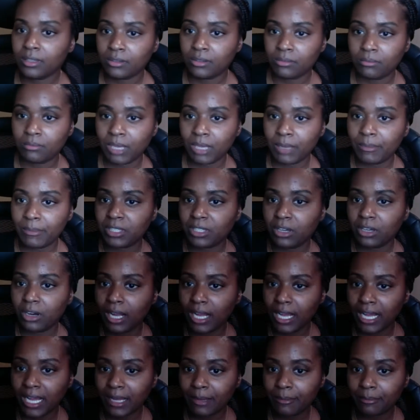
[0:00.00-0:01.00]
Maybe your
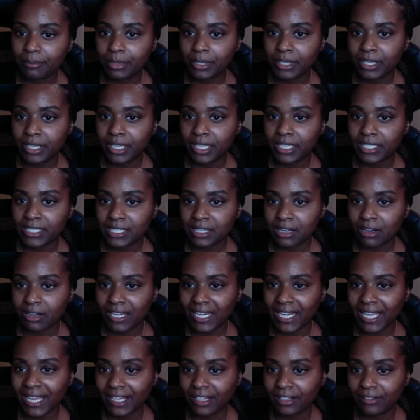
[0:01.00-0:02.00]
op is your
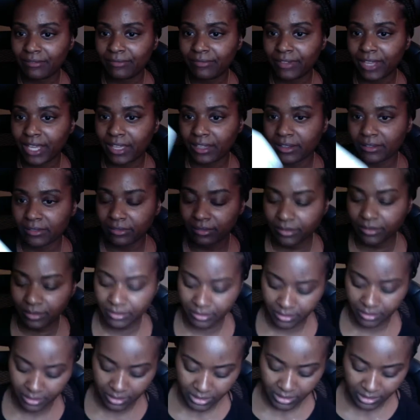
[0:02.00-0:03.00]
lack of faith.
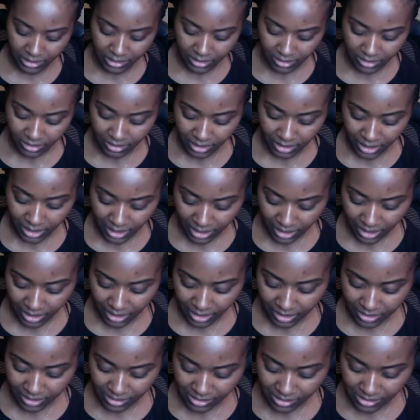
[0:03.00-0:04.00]

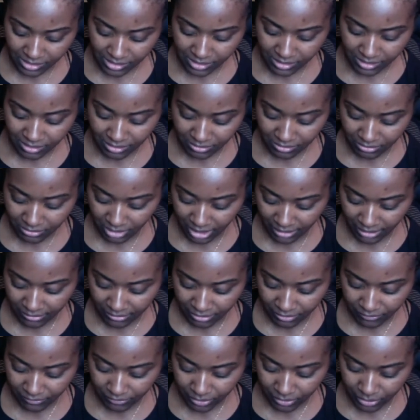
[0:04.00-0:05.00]
Yes, we have
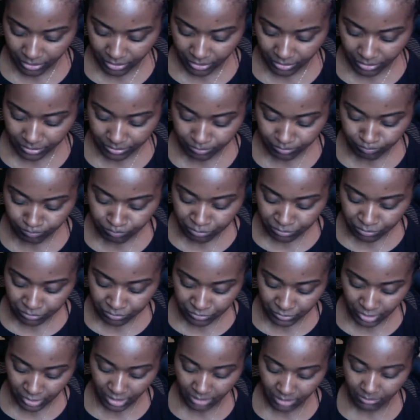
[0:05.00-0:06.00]
the Fool
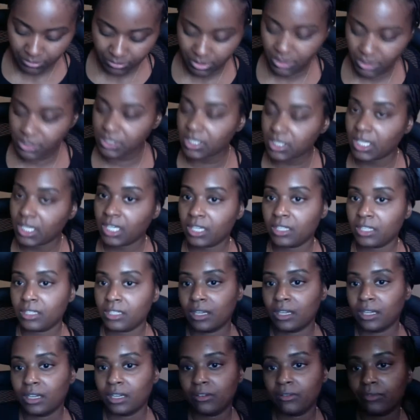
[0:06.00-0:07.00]
and the Ten
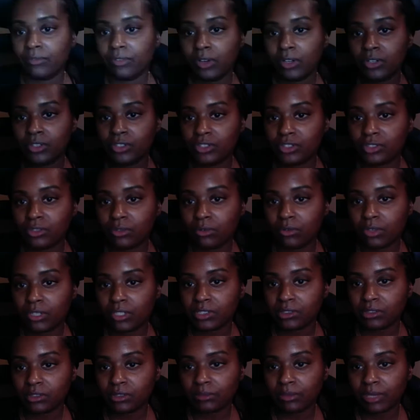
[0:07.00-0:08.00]
of
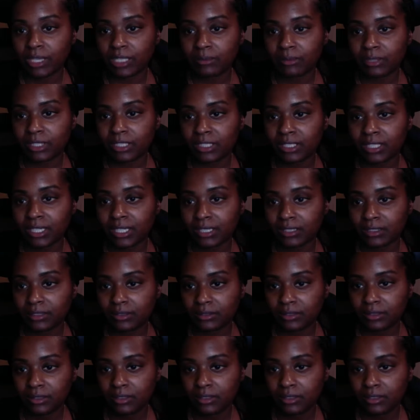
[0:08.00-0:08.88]
Swords on the bottom of the deck.